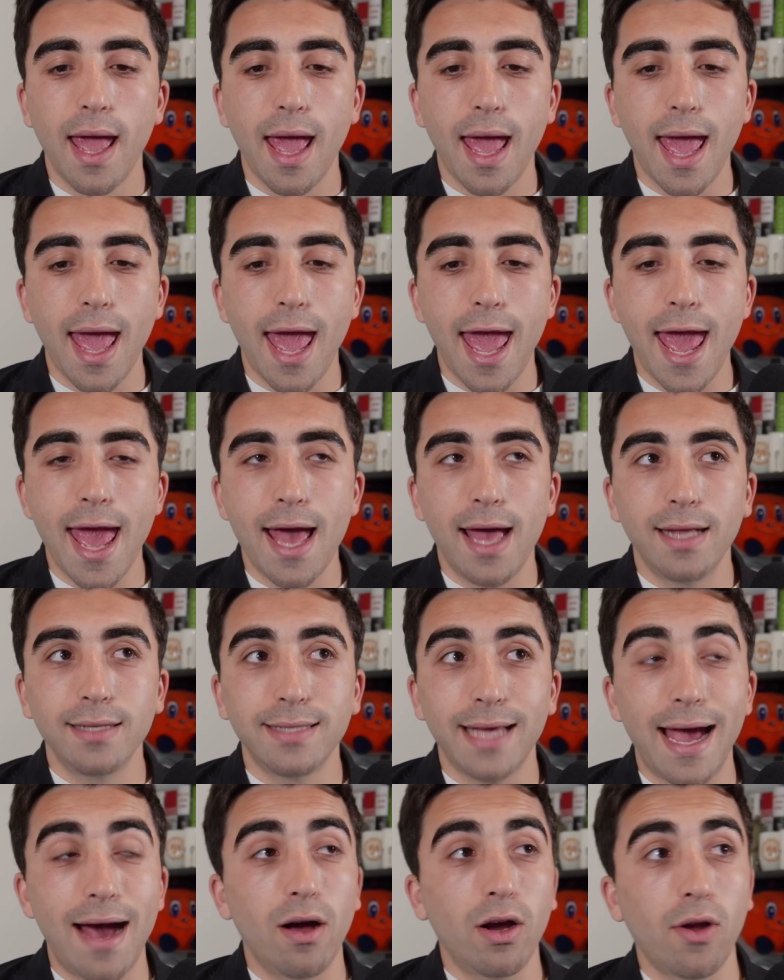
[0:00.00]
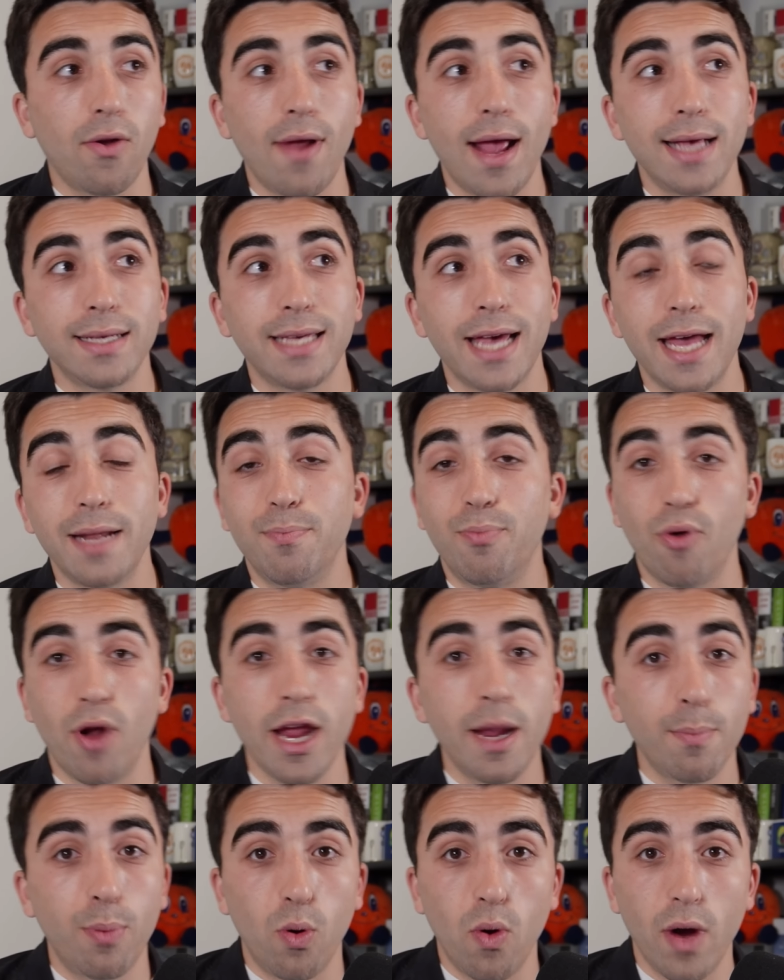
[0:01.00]
And Alcaraz had
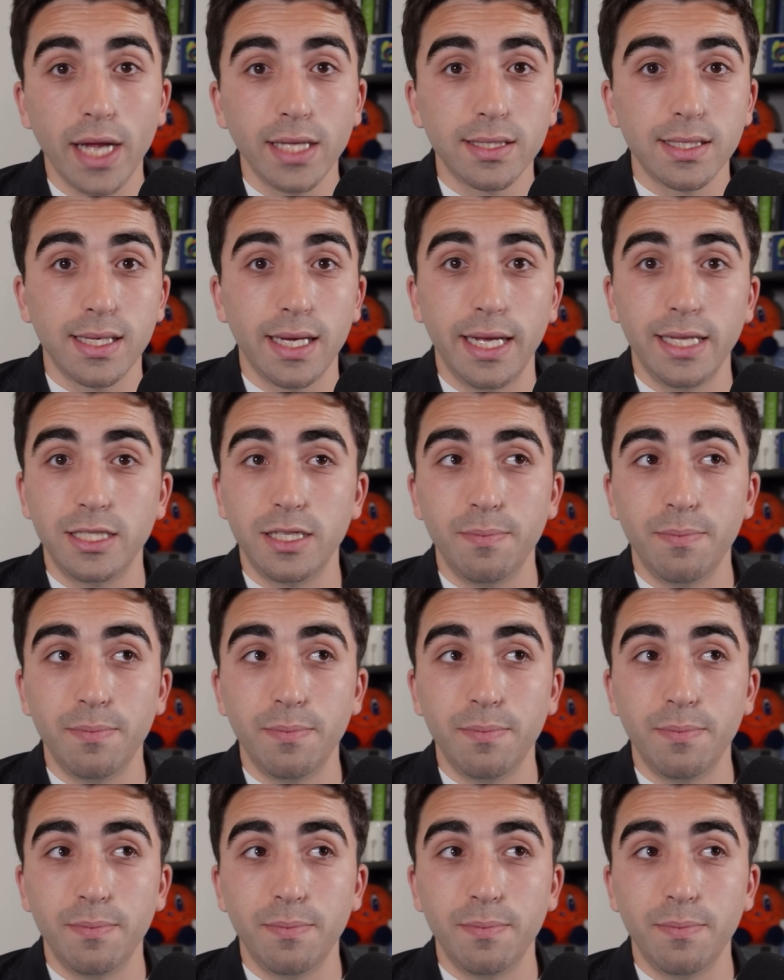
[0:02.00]
break points in